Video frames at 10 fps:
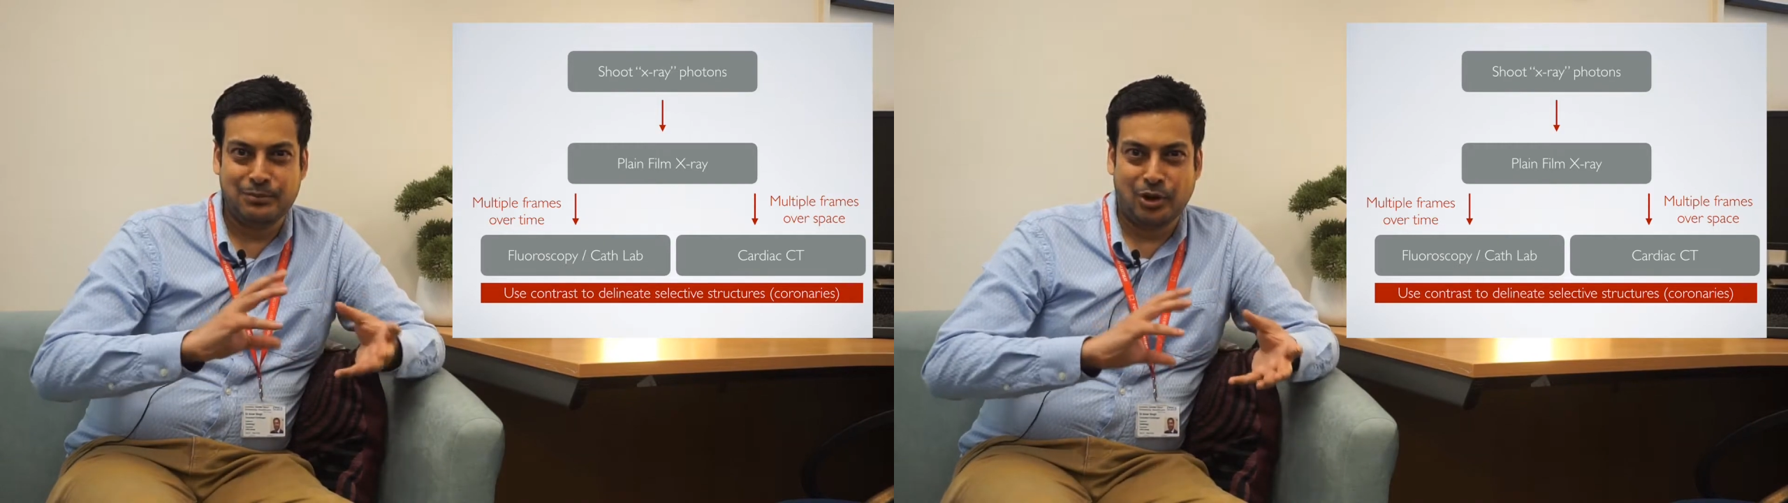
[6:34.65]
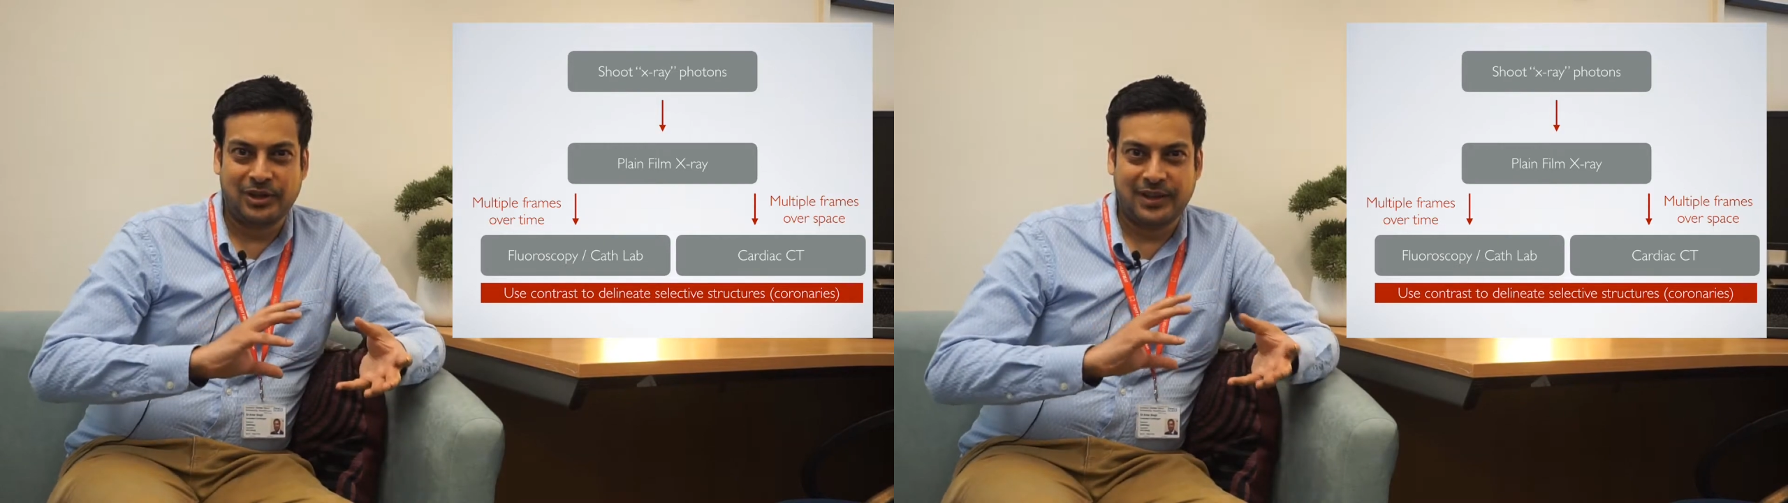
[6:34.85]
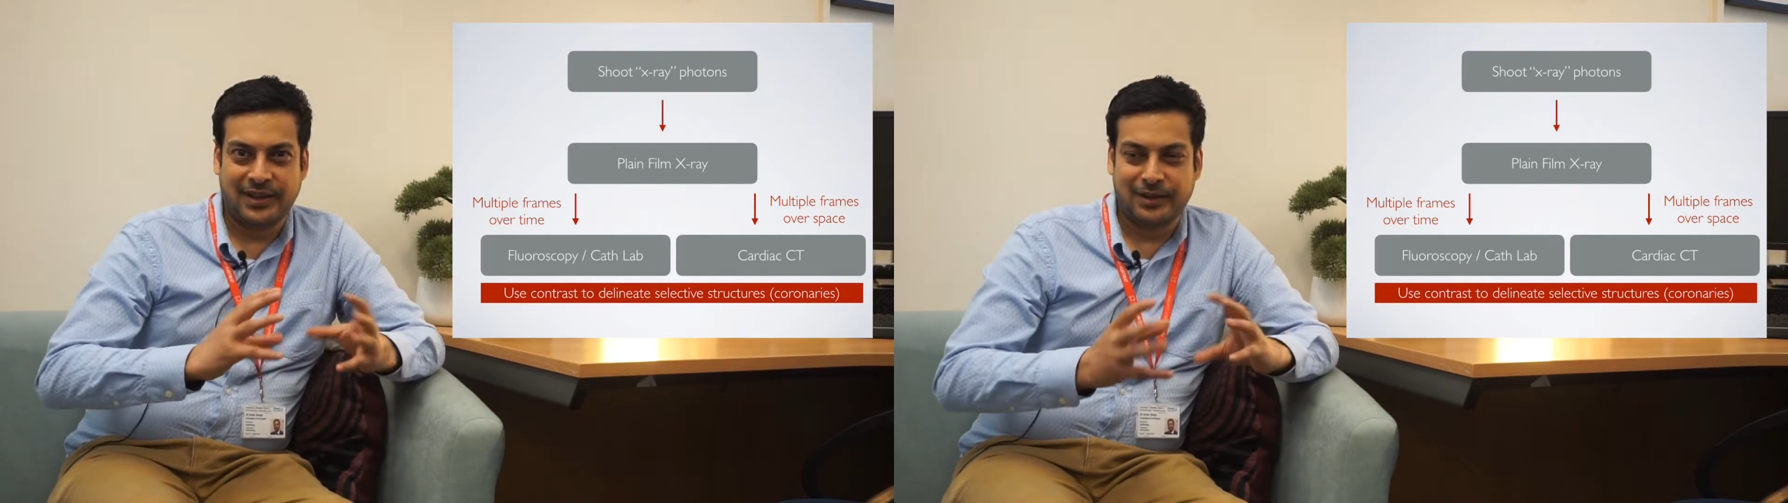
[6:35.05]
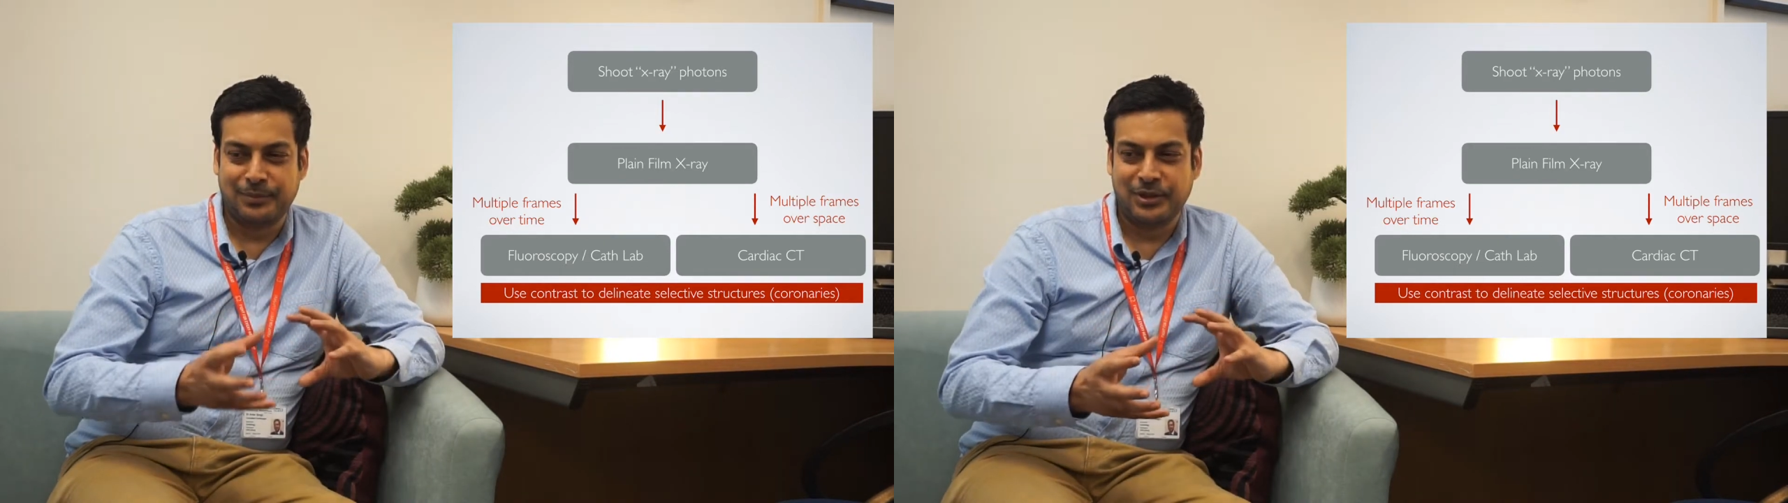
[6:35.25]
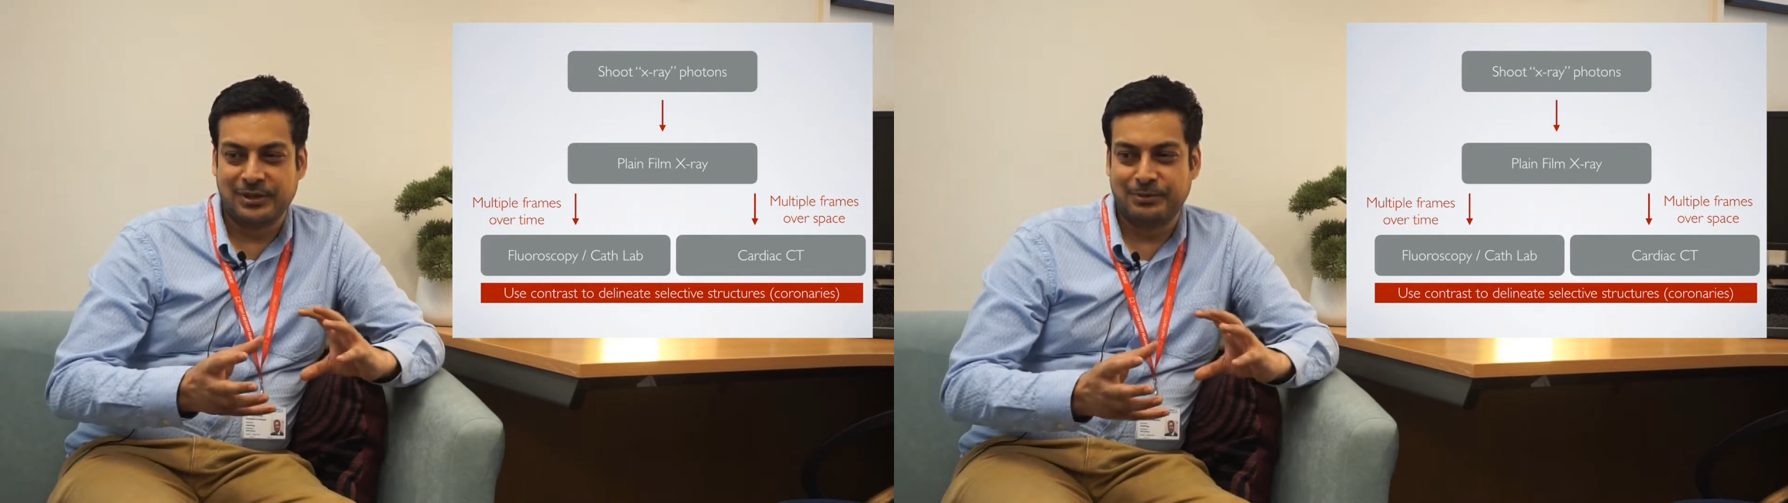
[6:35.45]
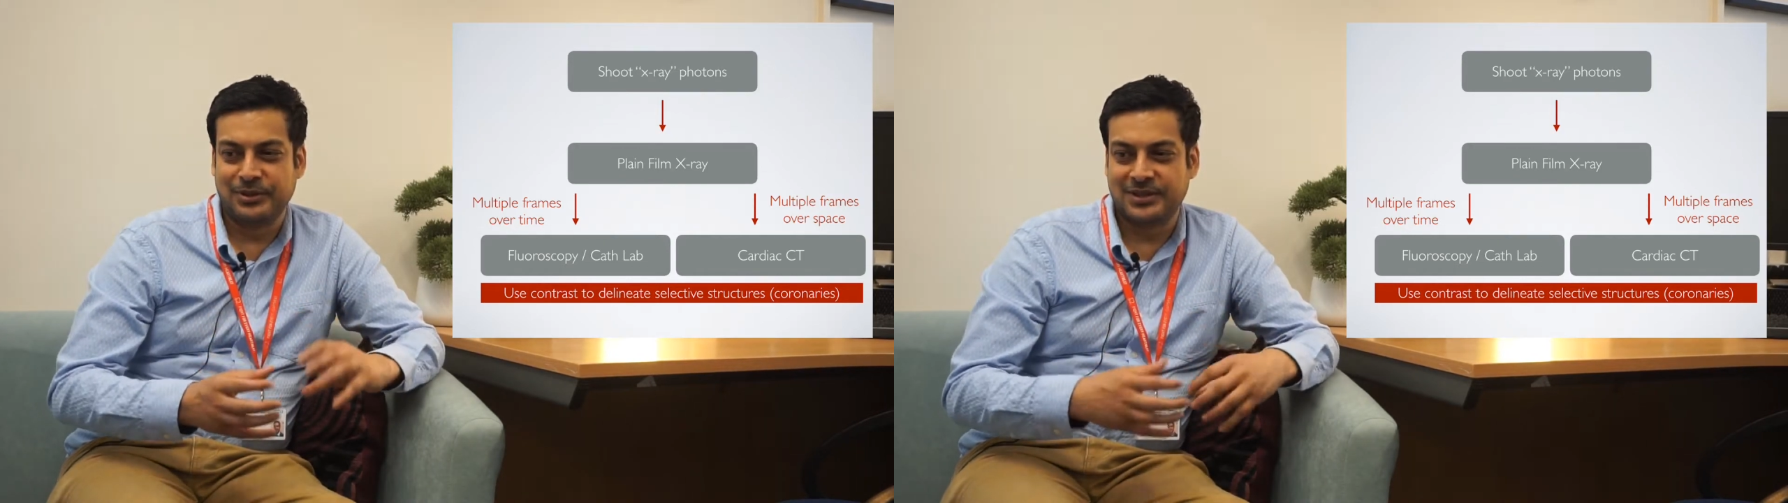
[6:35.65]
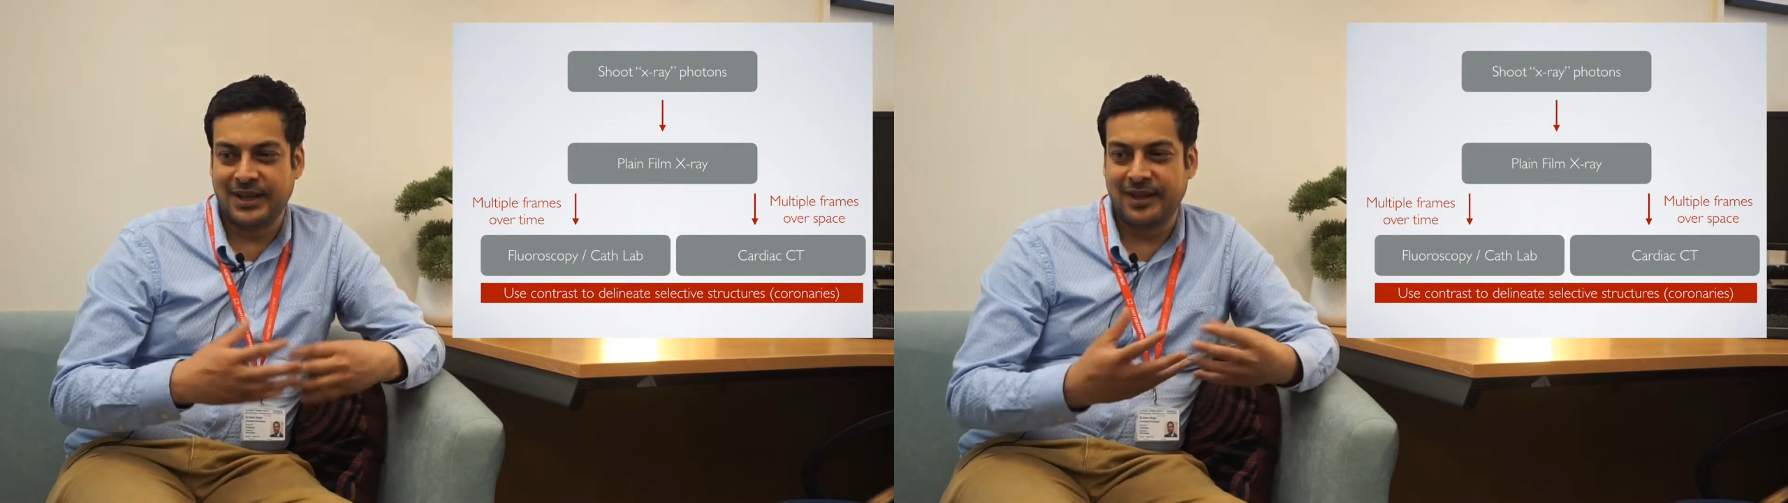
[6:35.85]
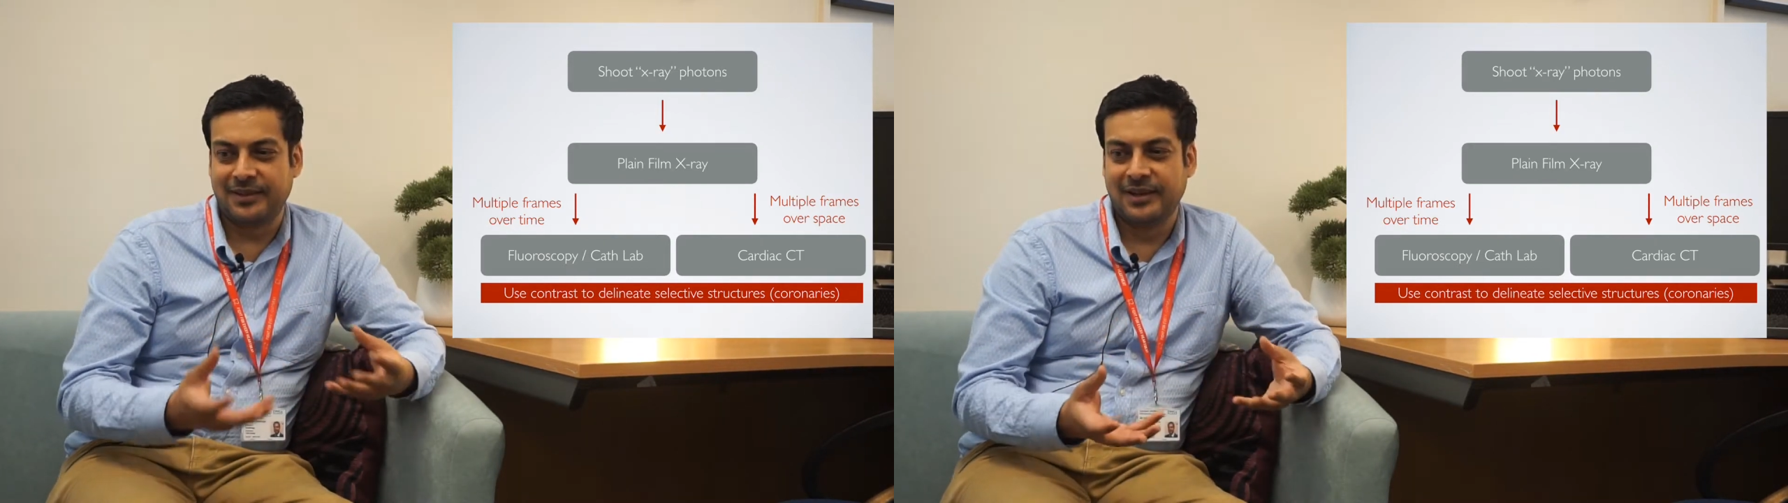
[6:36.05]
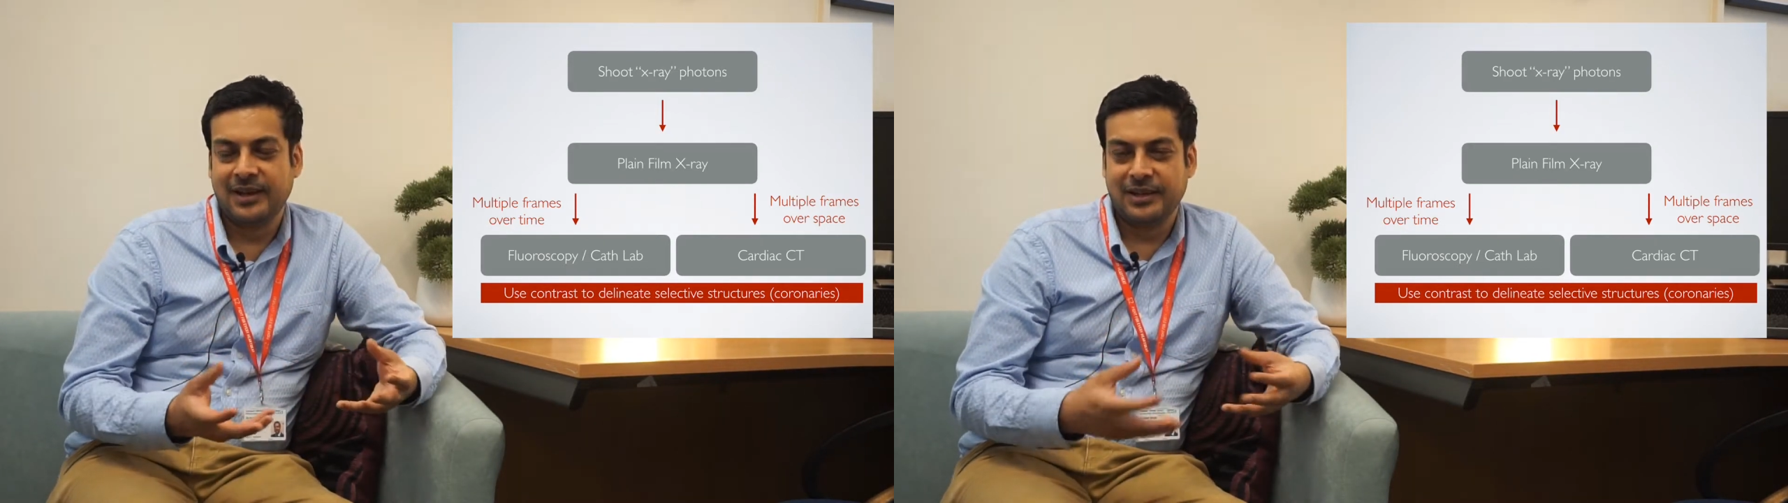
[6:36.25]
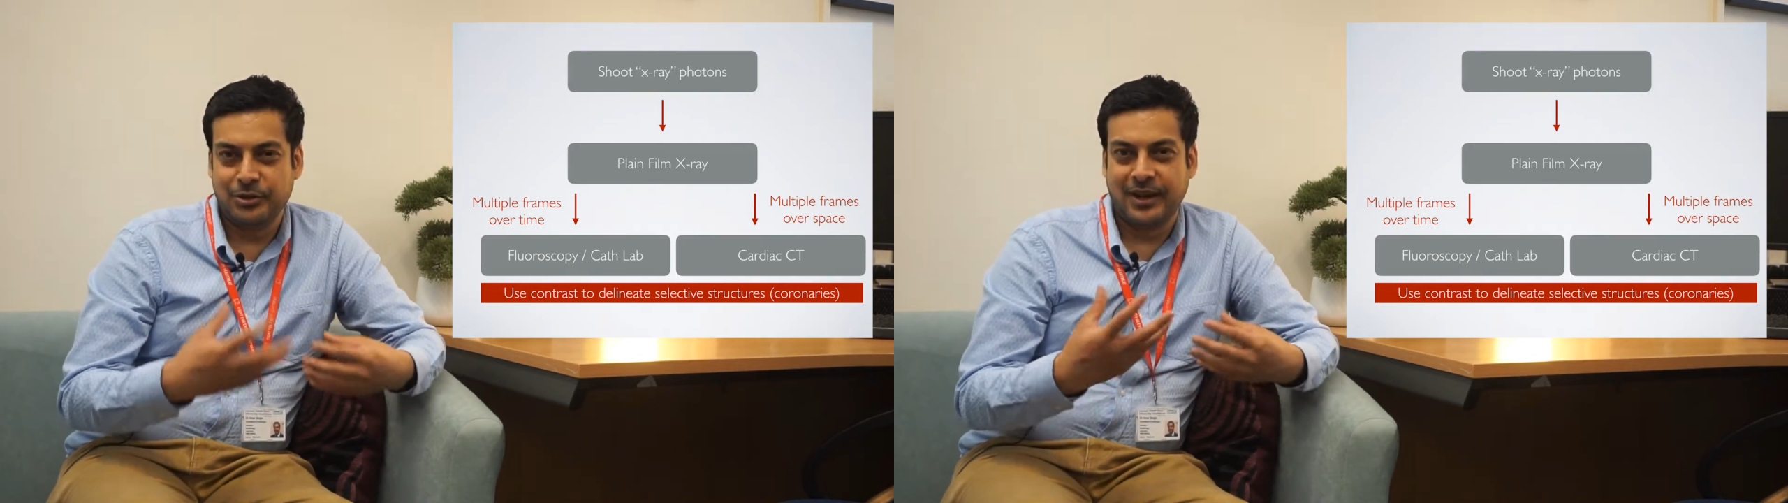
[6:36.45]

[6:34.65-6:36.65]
model that a computer puts together,